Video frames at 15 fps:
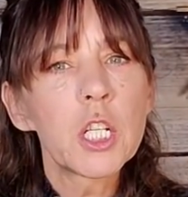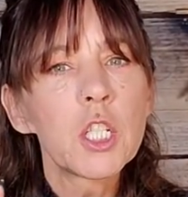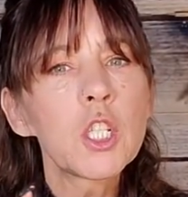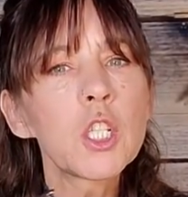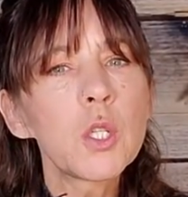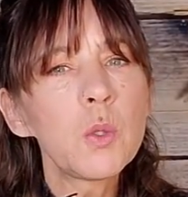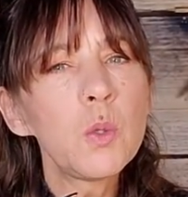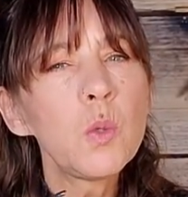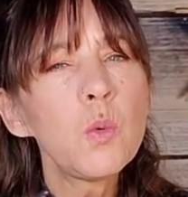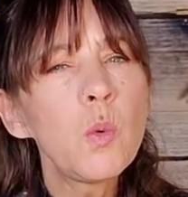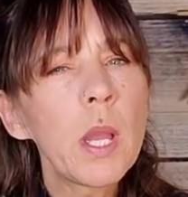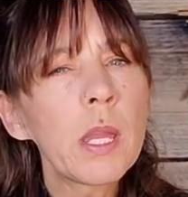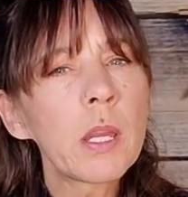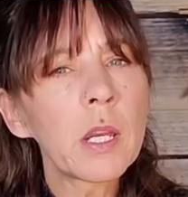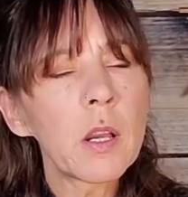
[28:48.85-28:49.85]
a
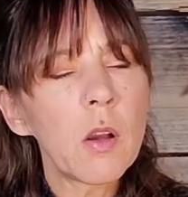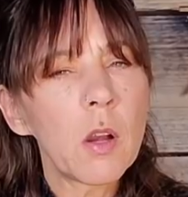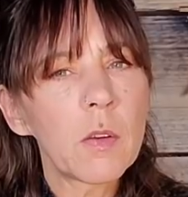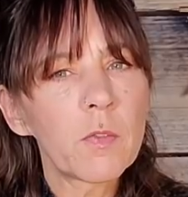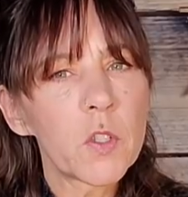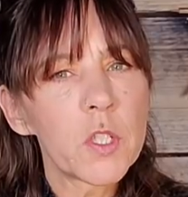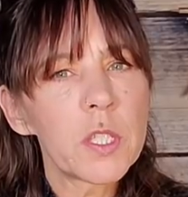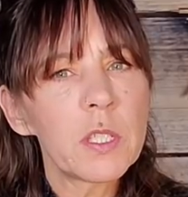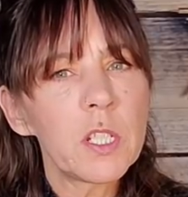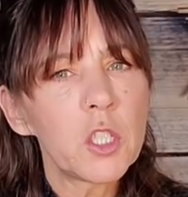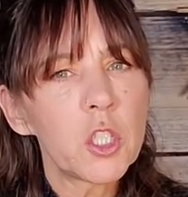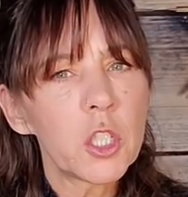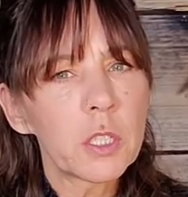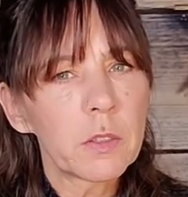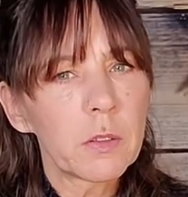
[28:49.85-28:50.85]
two-way
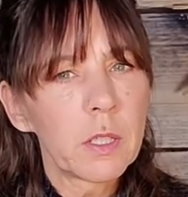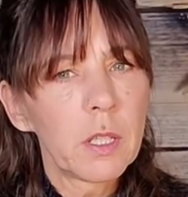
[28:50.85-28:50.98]
conversation.